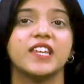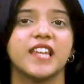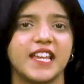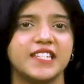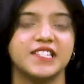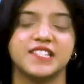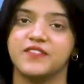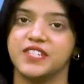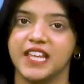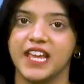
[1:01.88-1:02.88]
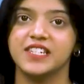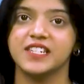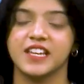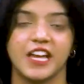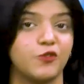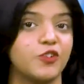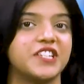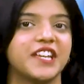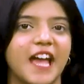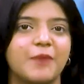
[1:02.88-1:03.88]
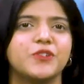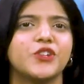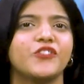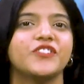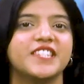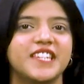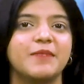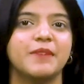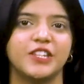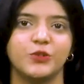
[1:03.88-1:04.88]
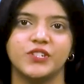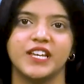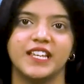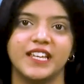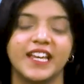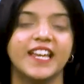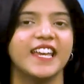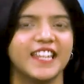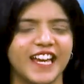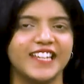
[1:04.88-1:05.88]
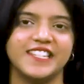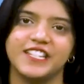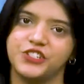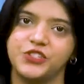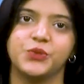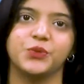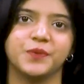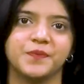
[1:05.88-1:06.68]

in 1978 and was the captain of the team in New Delhi in 1982,